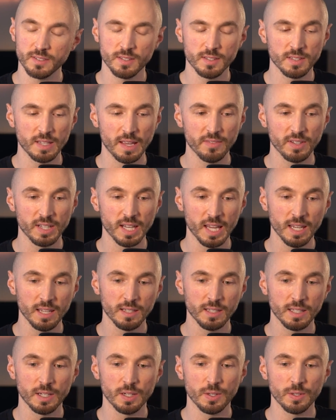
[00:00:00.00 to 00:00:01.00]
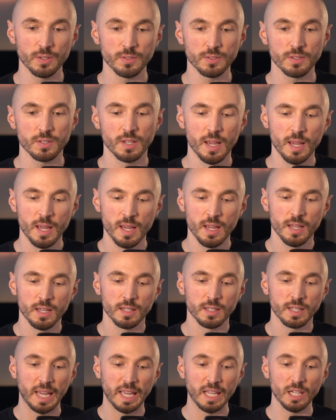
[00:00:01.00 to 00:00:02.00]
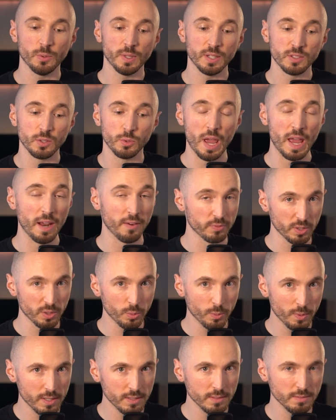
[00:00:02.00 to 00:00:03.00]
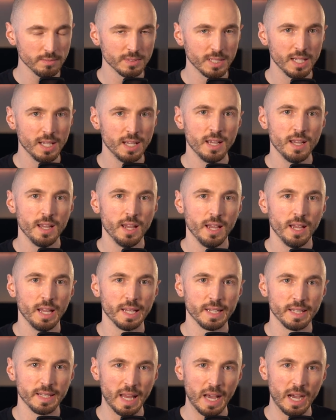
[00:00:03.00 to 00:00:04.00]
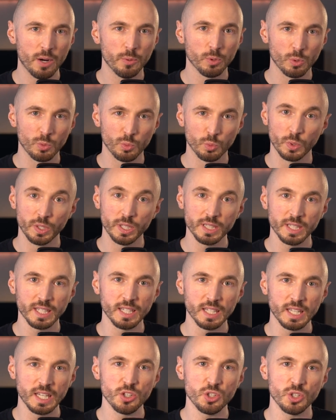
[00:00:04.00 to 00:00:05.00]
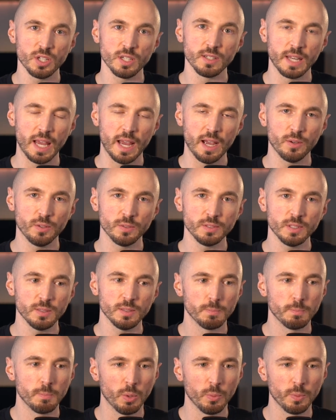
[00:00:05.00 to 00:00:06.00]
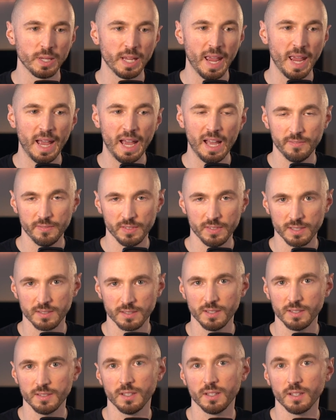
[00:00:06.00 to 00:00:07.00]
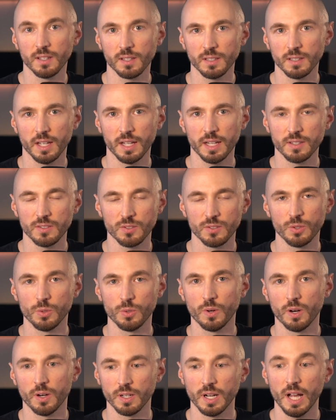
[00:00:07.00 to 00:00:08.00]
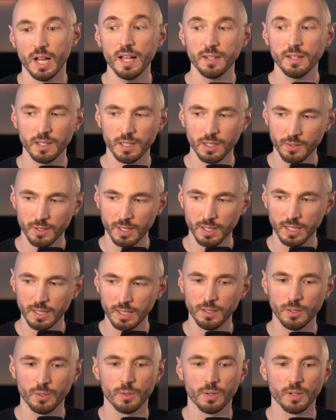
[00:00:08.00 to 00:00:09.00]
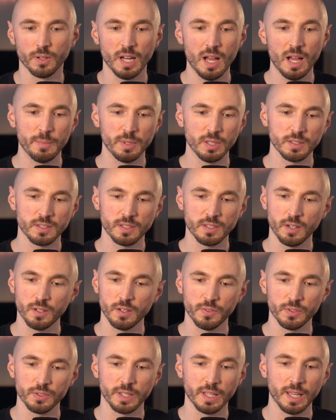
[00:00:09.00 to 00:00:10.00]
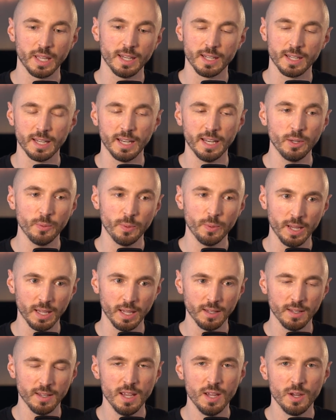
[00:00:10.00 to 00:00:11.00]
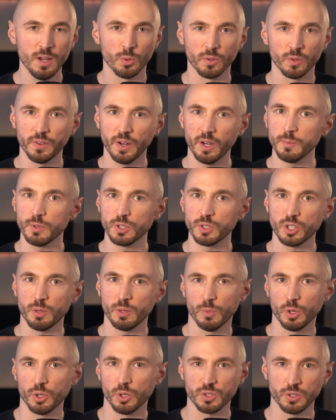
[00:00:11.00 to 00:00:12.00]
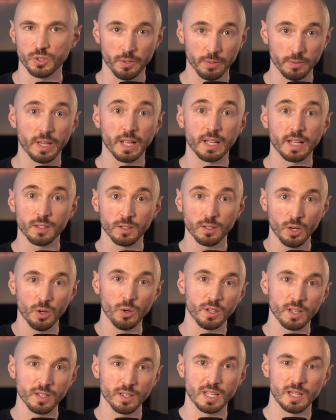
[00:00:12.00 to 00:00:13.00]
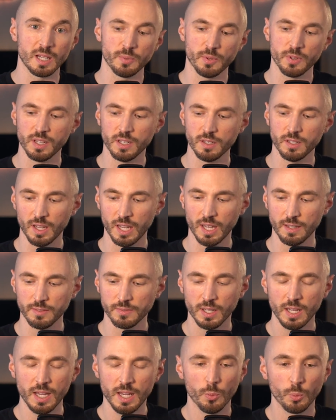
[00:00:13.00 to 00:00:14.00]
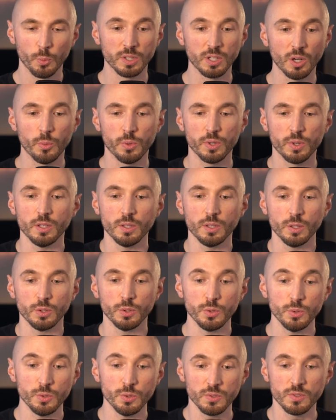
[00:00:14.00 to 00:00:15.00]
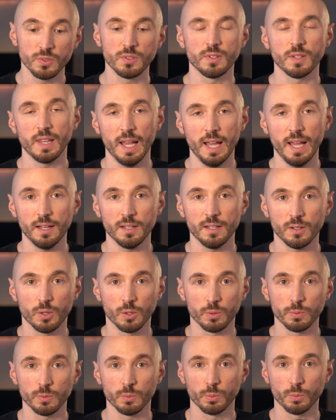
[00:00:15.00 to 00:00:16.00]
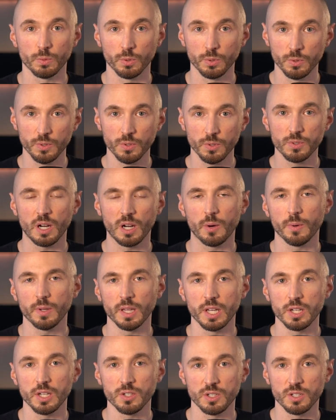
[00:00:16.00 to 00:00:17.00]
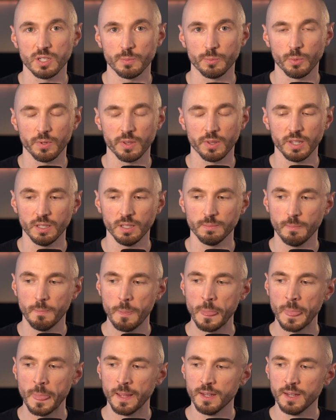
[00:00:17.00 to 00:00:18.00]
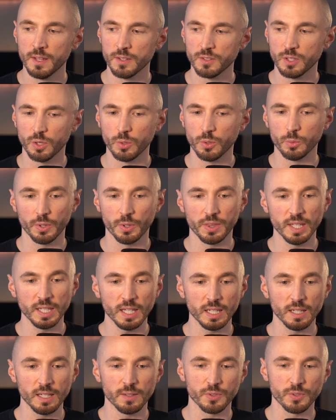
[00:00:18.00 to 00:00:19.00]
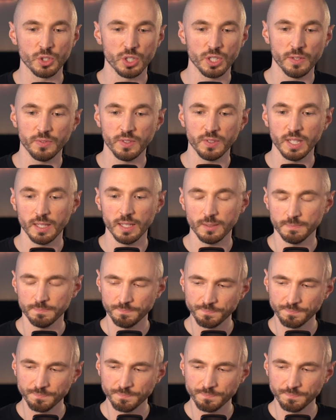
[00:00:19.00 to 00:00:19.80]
7 to 8 years catering to everyone. And now we're really niching down, but we have existing clients who are not DoD, who are not military affiliated in any way. We're very much commercial, like the Coke example that you gave. We don't want to lose that or lose our relationship with them. So we're thinking of shifting